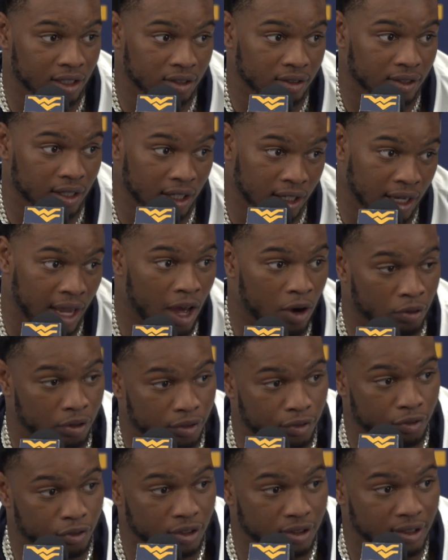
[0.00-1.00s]
of allowing
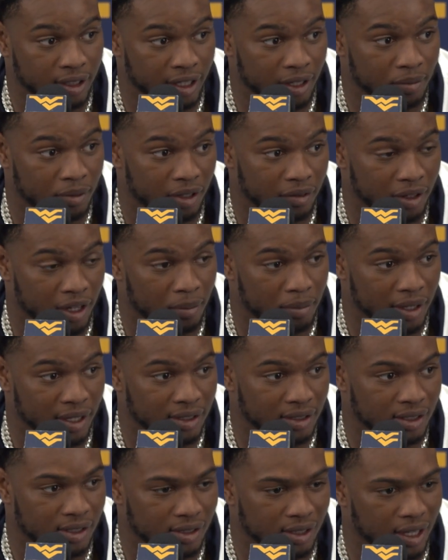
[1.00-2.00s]
the force to hit me, if that
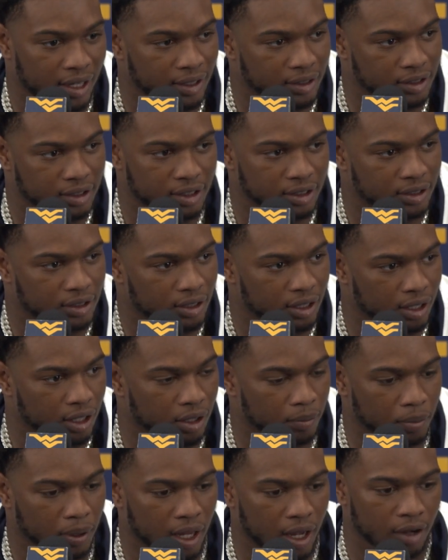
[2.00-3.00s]
made sense. Like, right. Just
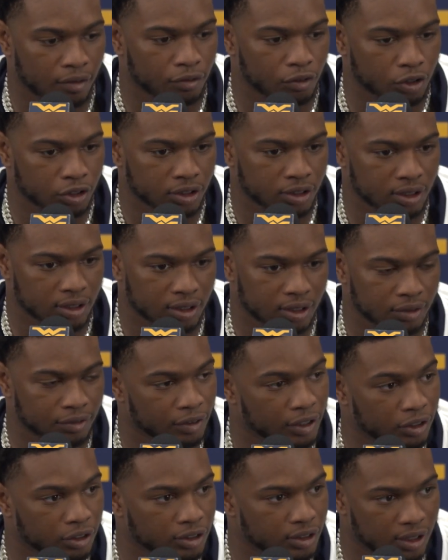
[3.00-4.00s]
applying force to the
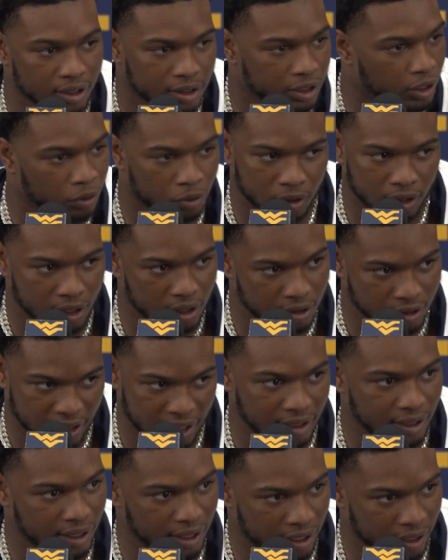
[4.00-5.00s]
defenders. Don't
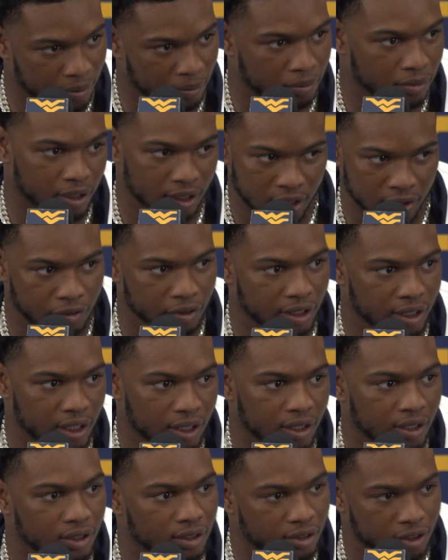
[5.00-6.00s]
take the hit, deliver the
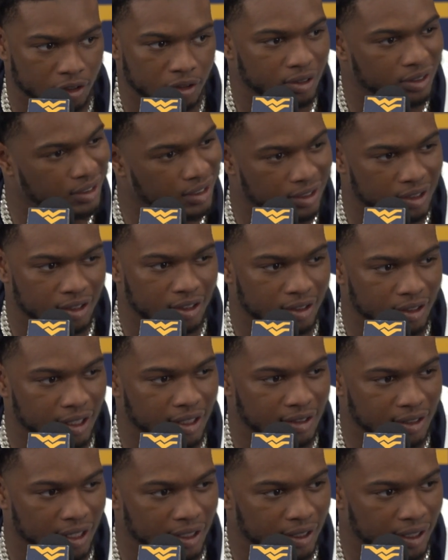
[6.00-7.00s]
hit. So right. Just little
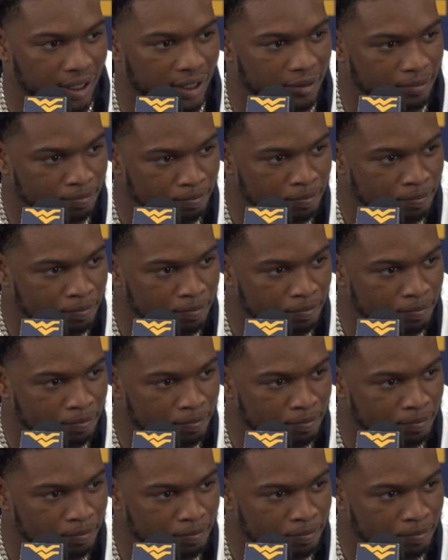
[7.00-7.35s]
things like that.